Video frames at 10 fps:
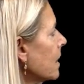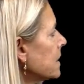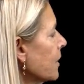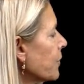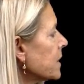
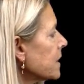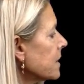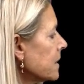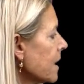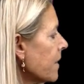
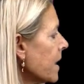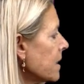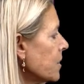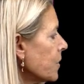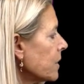differences, and
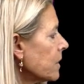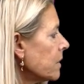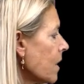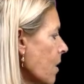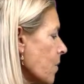then you
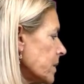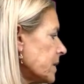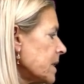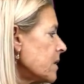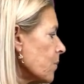can go and
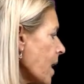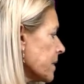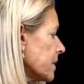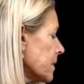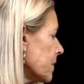see the
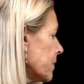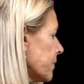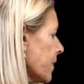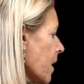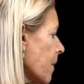rest of
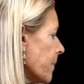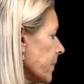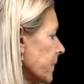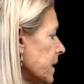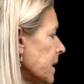
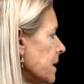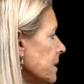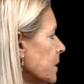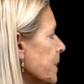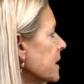the
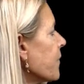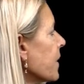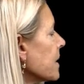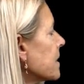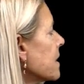
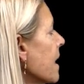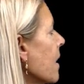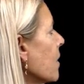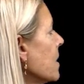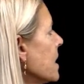specifics
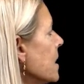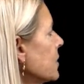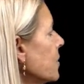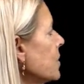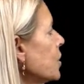there.
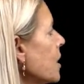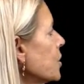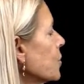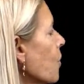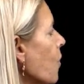So the
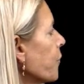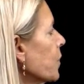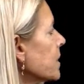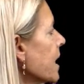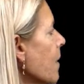judge's role,
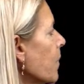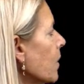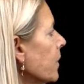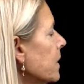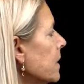for
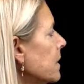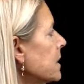example, the